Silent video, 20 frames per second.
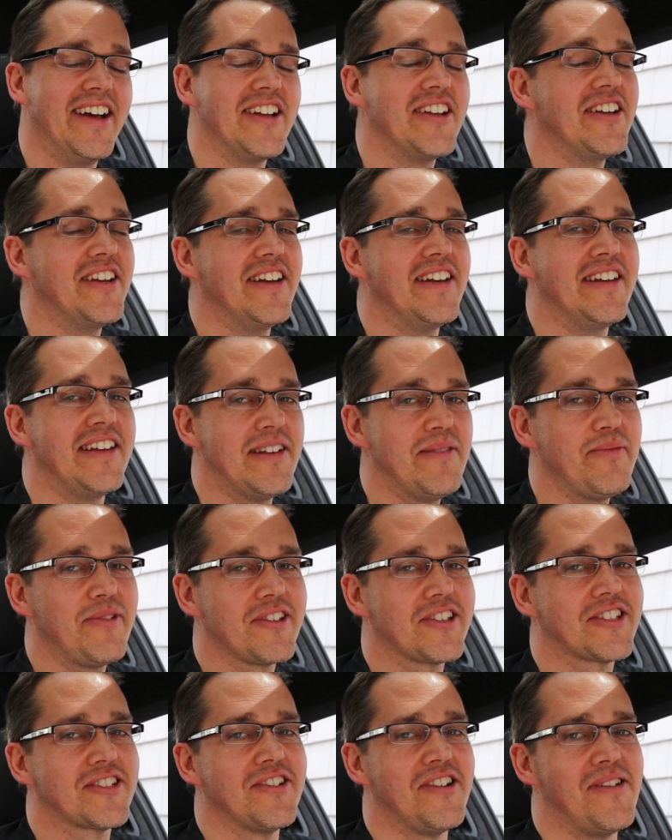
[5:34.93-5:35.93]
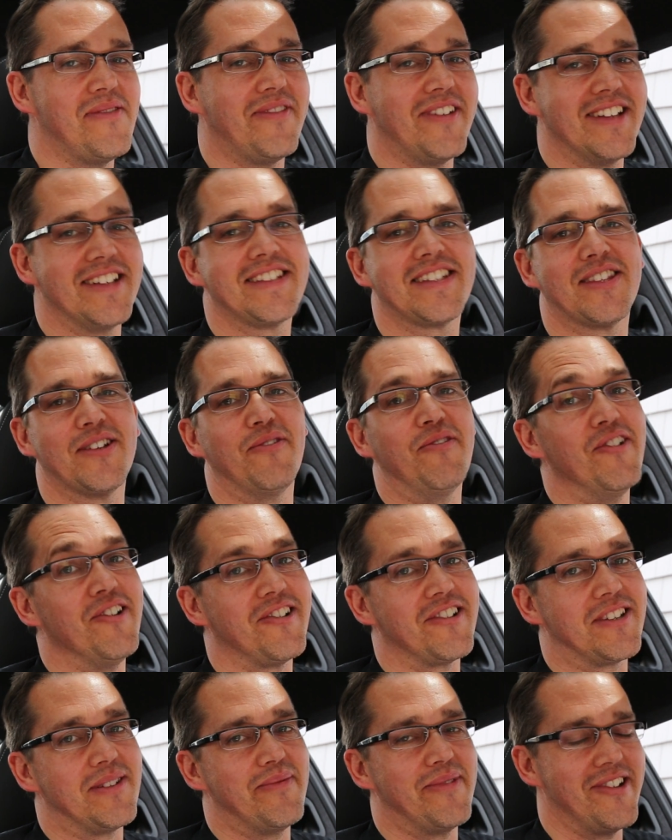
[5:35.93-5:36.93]
Nimble Storm wants the
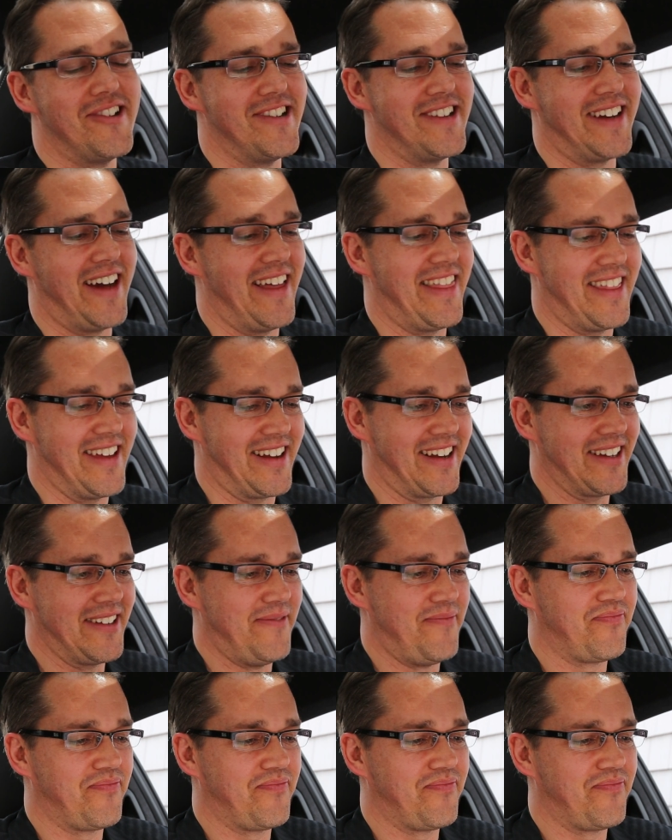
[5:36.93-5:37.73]
world to burn, I think.